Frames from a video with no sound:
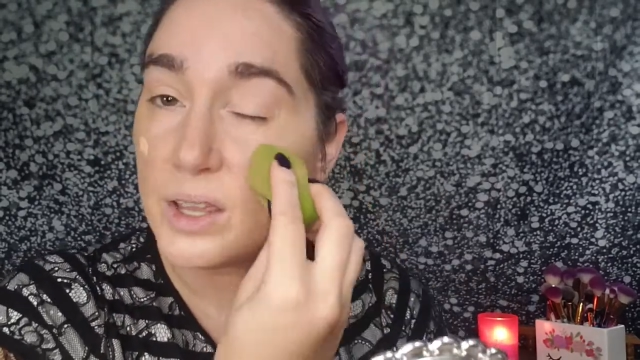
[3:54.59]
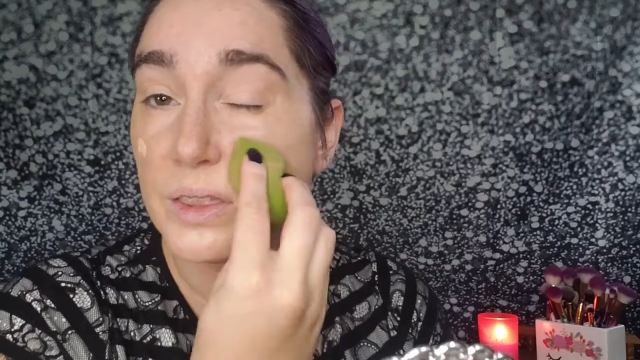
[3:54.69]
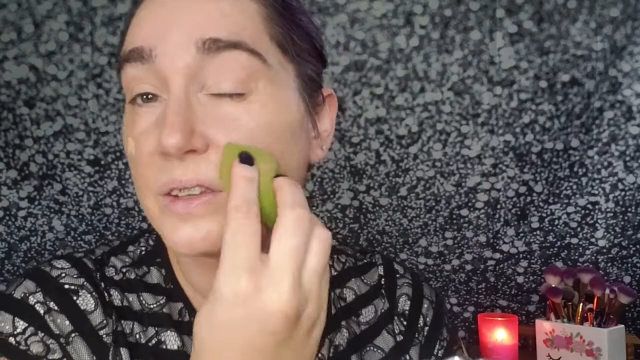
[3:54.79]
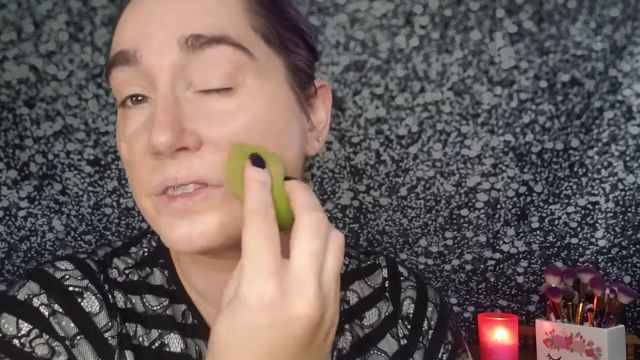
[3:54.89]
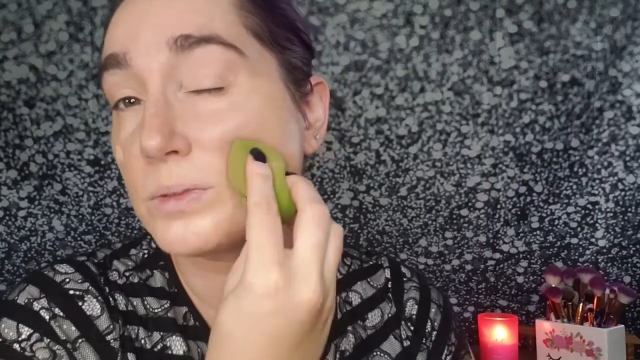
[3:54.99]

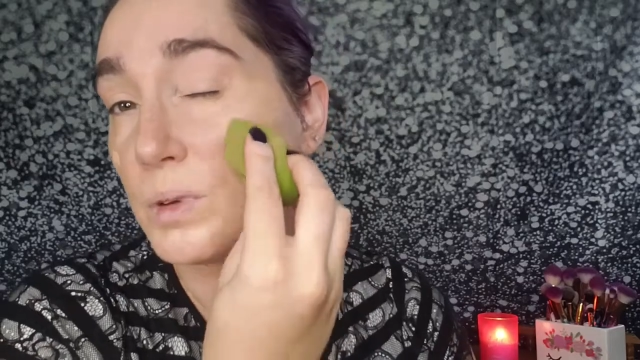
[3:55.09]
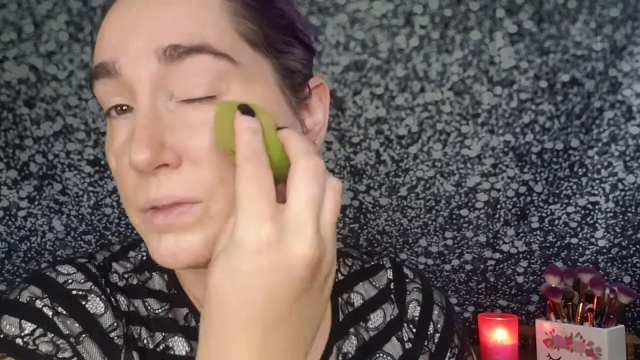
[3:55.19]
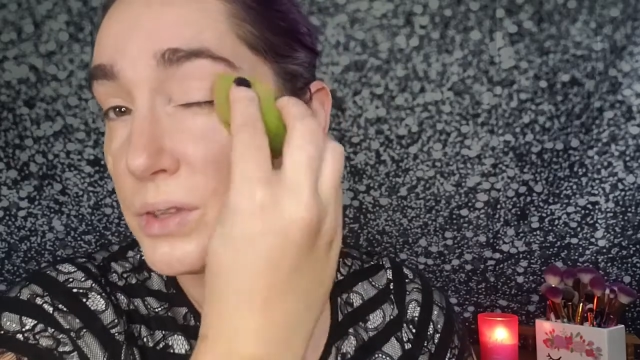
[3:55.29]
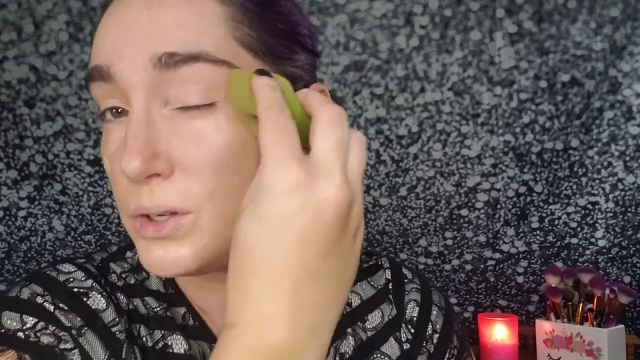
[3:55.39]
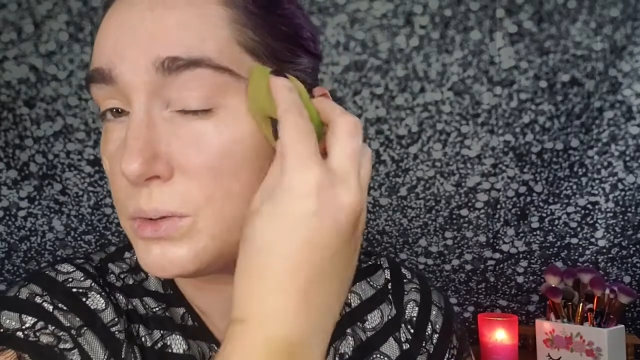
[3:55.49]
This is one
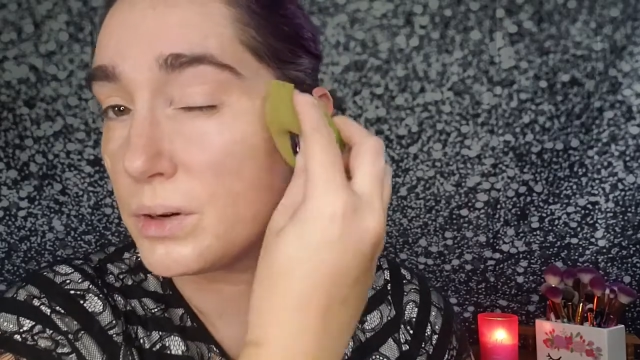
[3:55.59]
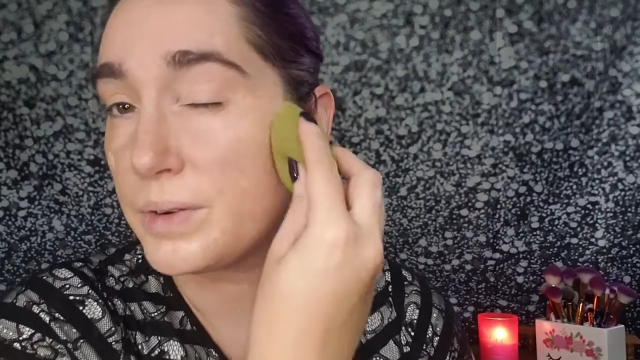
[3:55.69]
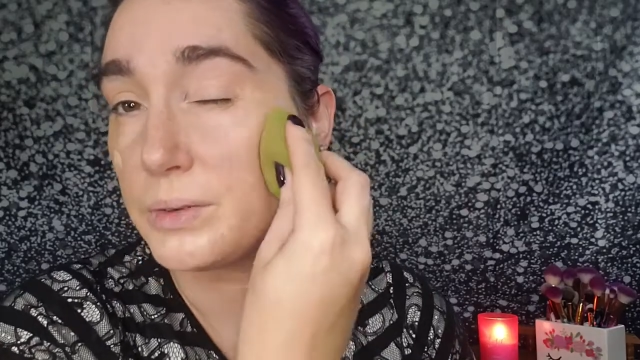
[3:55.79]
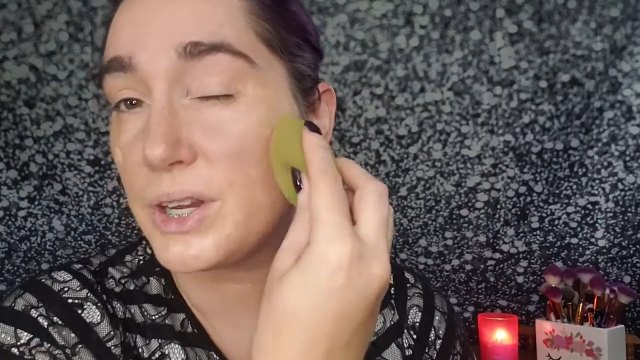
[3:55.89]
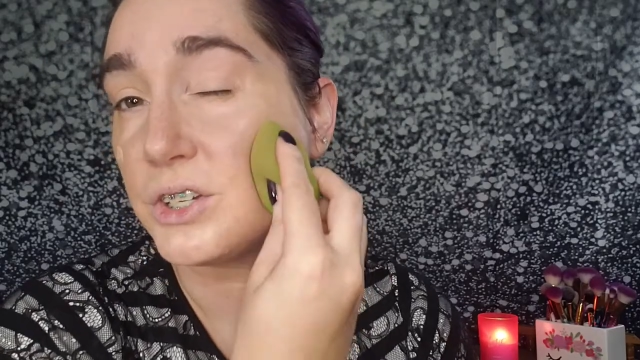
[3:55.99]
of the newer
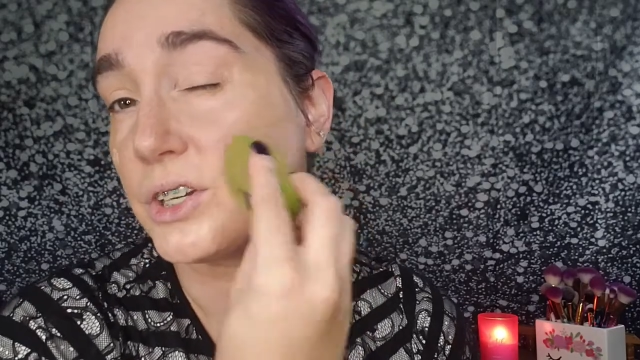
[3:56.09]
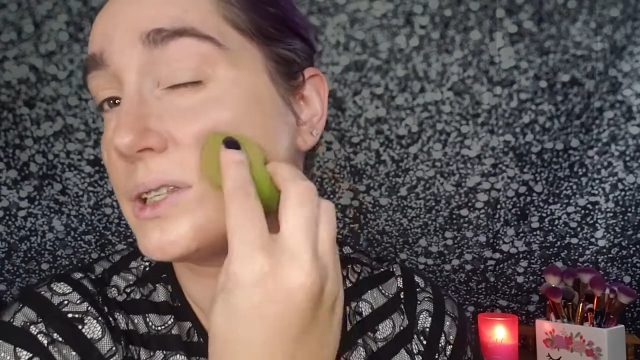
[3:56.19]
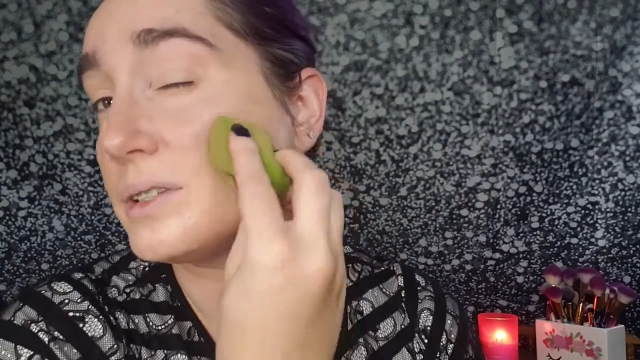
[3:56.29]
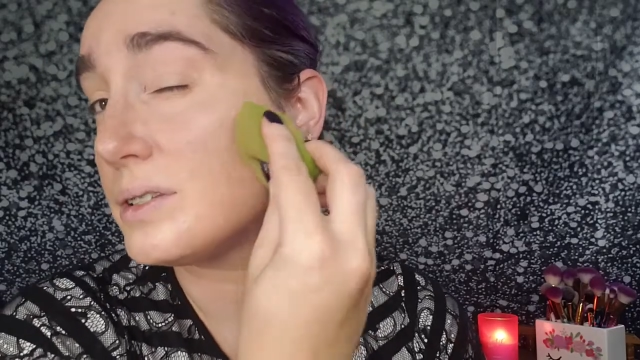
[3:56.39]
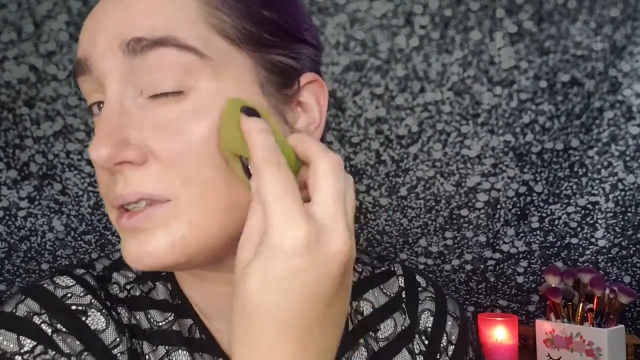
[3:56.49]

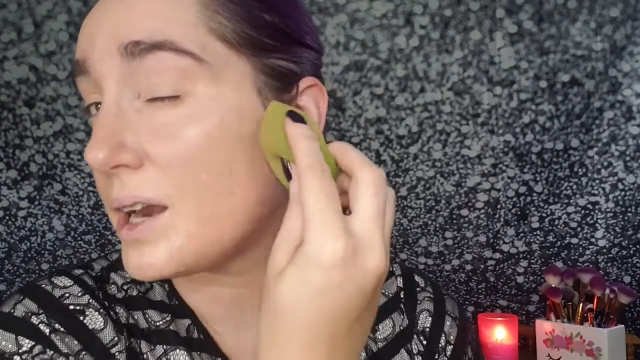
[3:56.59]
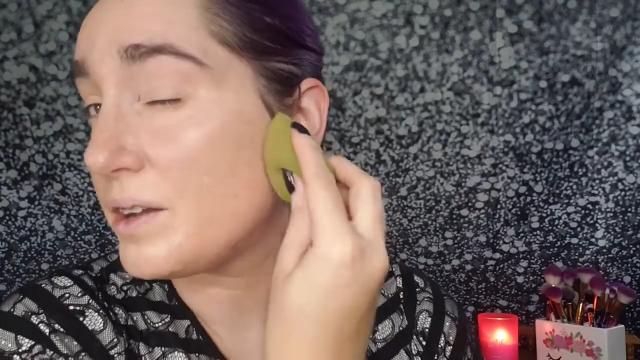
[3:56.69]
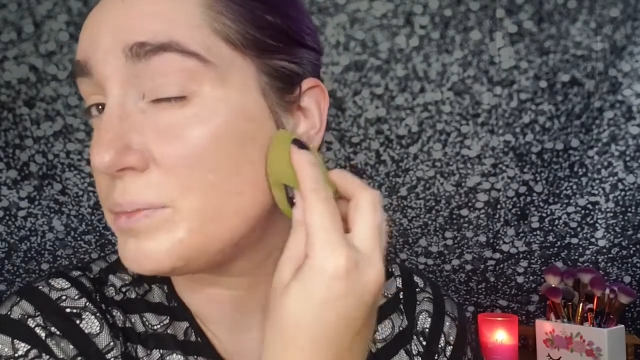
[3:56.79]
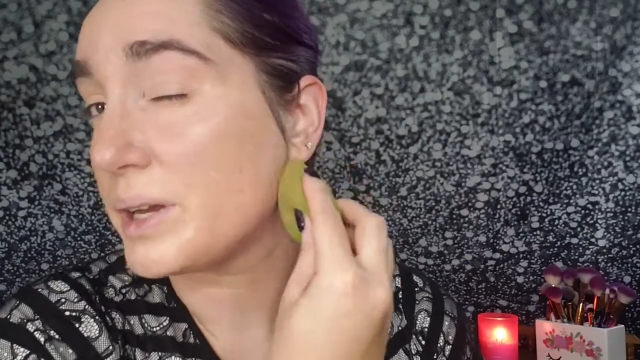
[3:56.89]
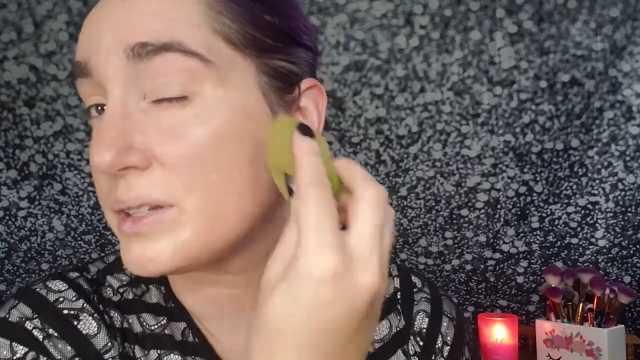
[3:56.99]
foundations that
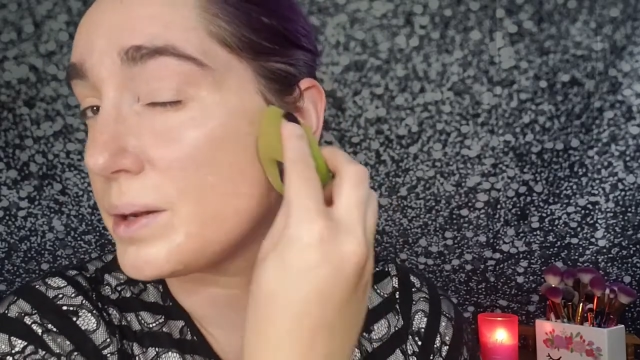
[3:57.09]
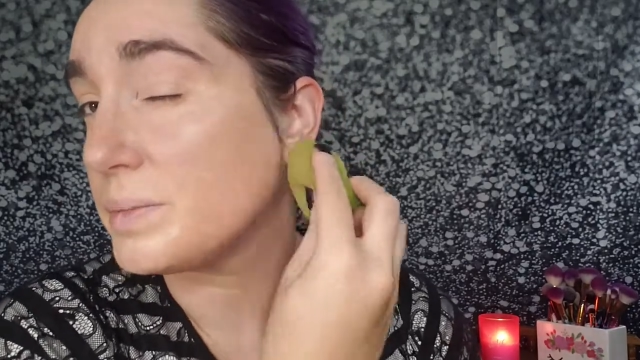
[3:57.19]
I've picked up